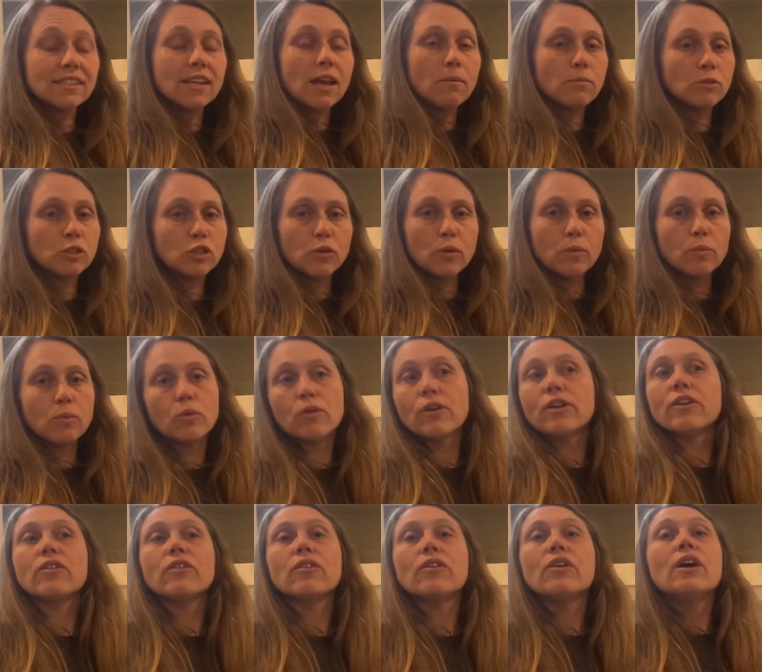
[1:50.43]
come to a
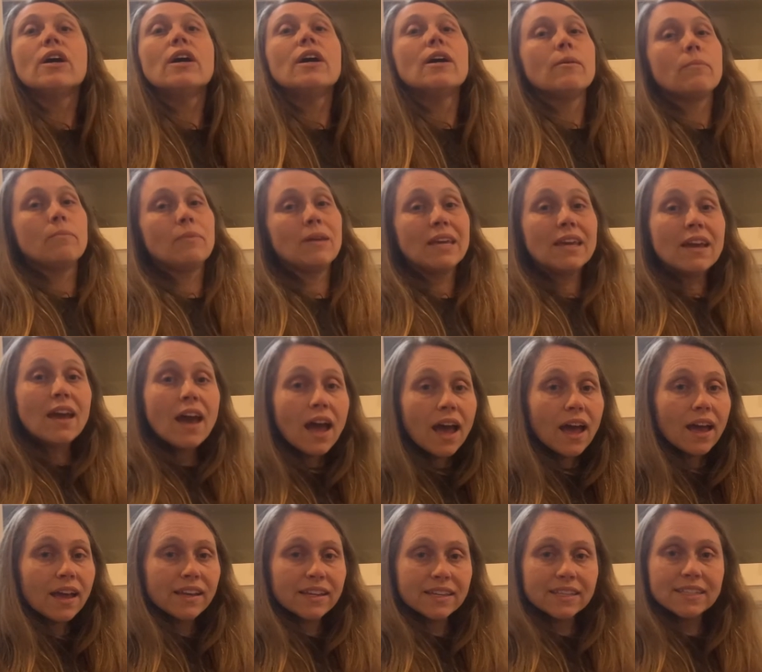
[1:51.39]
boil
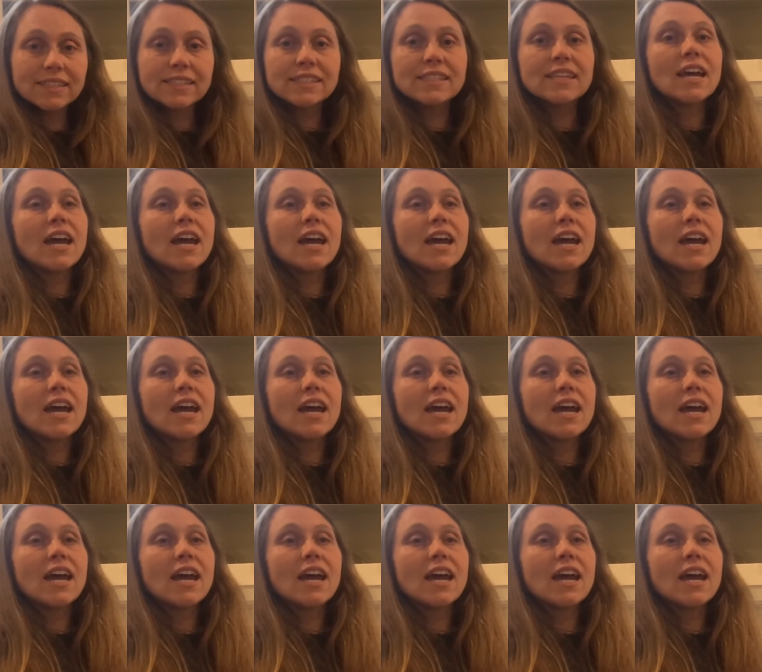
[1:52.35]
because